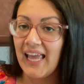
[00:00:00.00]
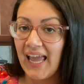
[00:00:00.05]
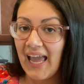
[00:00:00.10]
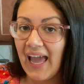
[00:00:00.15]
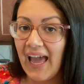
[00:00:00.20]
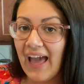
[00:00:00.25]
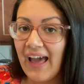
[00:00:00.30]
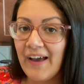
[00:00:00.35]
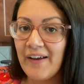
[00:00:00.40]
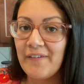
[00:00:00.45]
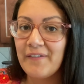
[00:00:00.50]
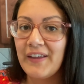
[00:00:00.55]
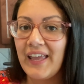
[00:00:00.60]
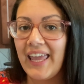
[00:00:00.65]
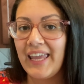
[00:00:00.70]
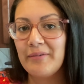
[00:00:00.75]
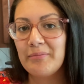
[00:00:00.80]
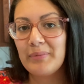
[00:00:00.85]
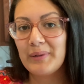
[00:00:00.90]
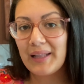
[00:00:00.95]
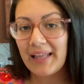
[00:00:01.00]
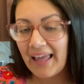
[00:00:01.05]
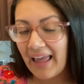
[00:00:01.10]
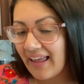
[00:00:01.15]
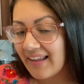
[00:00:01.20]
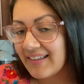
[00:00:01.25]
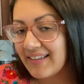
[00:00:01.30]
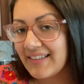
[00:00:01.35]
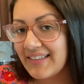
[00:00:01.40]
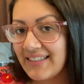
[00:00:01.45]
have a
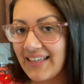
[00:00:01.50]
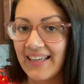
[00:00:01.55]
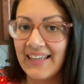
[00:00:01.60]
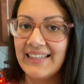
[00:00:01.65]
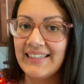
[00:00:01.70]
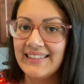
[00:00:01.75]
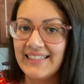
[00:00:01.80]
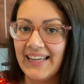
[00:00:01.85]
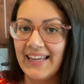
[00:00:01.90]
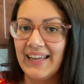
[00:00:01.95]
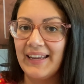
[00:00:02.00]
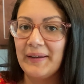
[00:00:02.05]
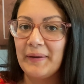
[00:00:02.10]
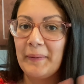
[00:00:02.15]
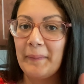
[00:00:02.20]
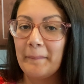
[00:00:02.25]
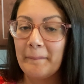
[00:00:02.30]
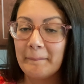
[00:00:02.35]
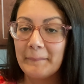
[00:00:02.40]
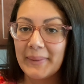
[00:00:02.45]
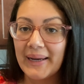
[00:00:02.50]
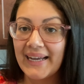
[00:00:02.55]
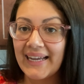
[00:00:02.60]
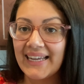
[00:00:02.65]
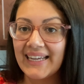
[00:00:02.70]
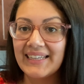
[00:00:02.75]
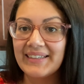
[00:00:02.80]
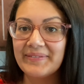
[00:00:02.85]
blessed day. Bye.